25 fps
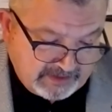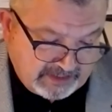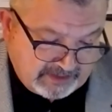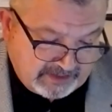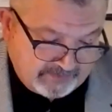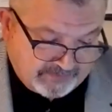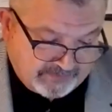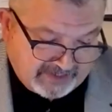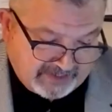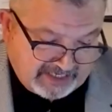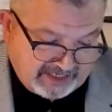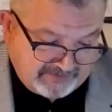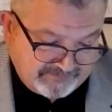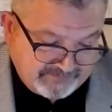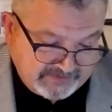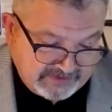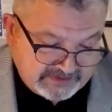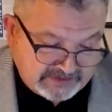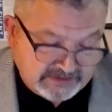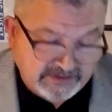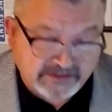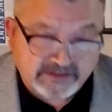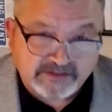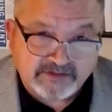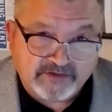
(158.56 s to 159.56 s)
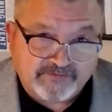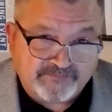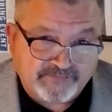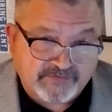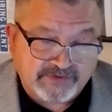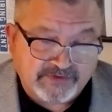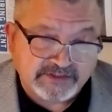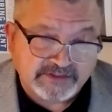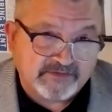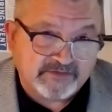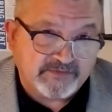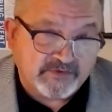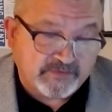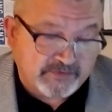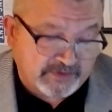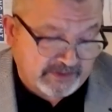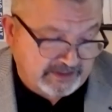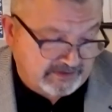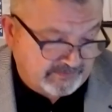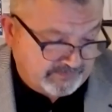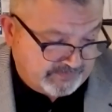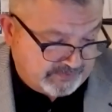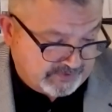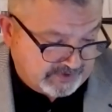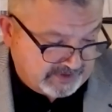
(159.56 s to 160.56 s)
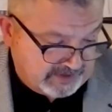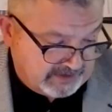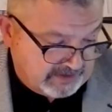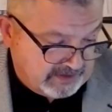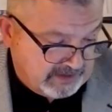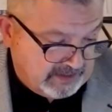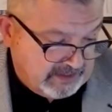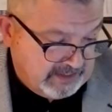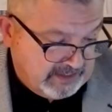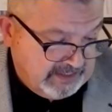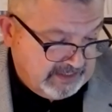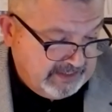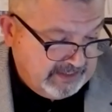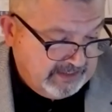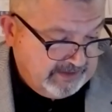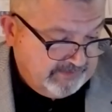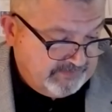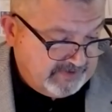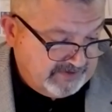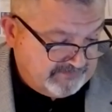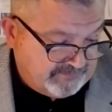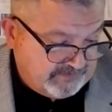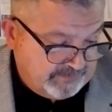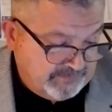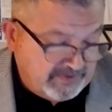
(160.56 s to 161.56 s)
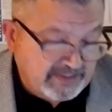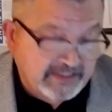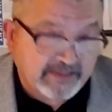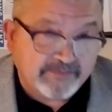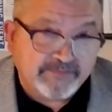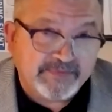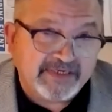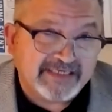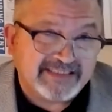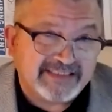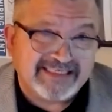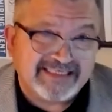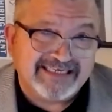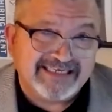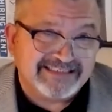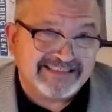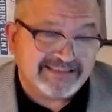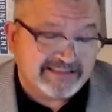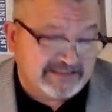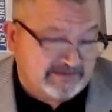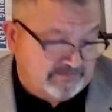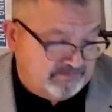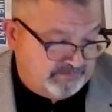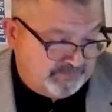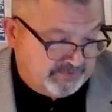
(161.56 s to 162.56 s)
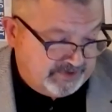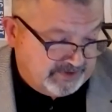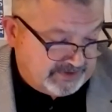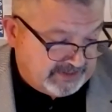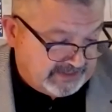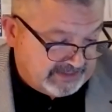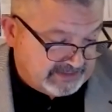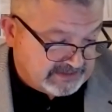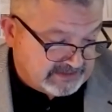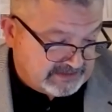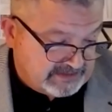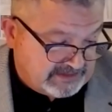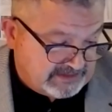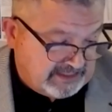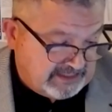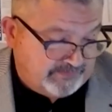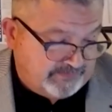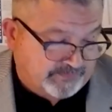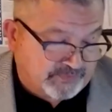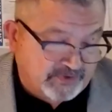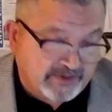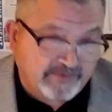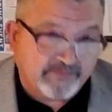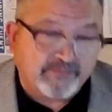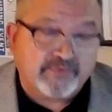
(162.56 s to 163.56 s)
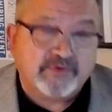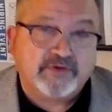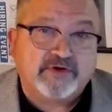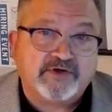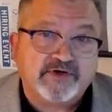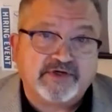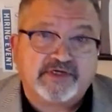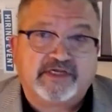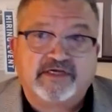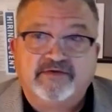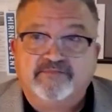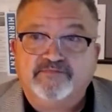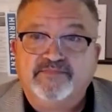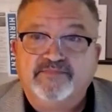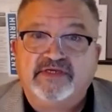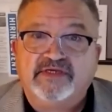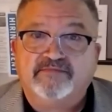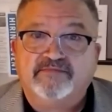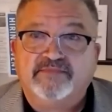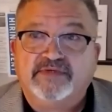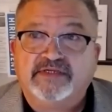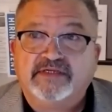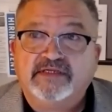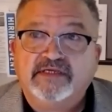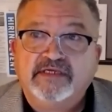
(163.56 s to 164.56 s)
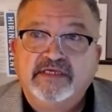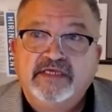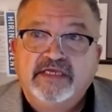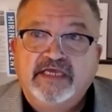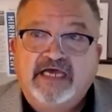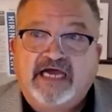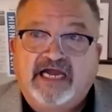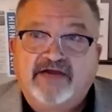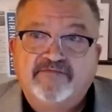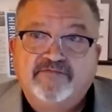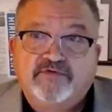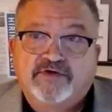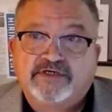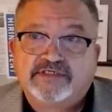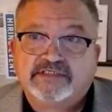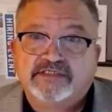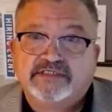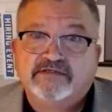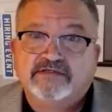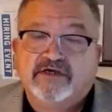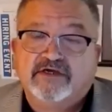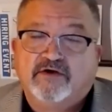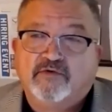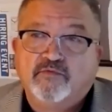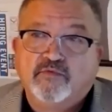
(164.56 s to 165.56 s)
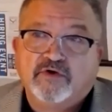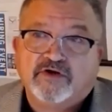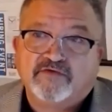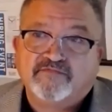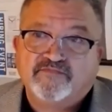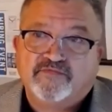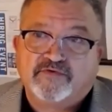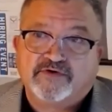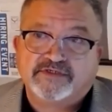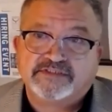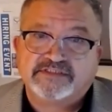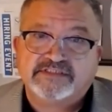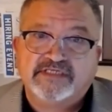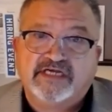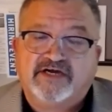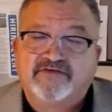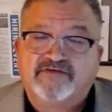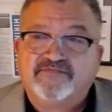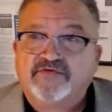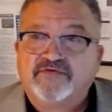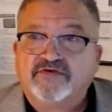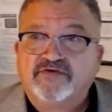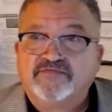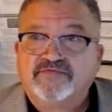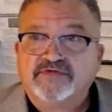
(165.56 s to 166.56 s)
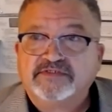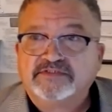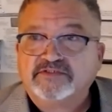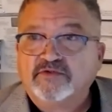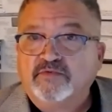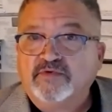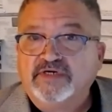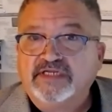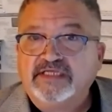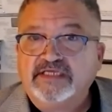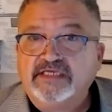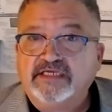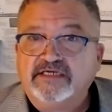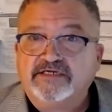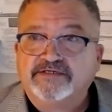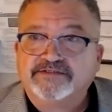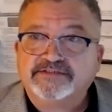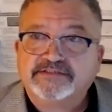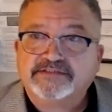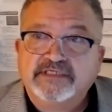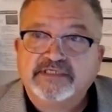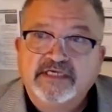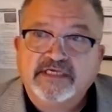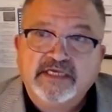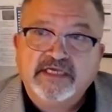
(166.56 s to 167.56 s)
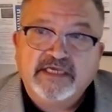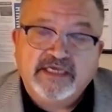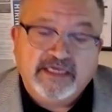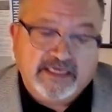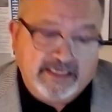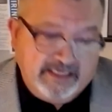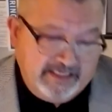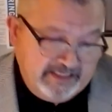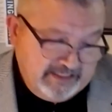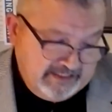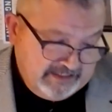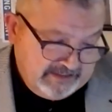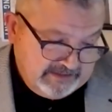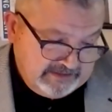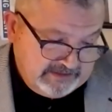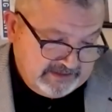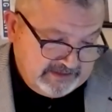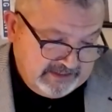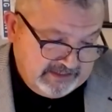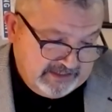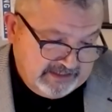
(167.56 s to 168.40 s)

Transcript: nonprofits, and so forth is going to be really important. But for me, the big thing is building this deeper employer commitment. I've worked in a workforce now for over 20 years, and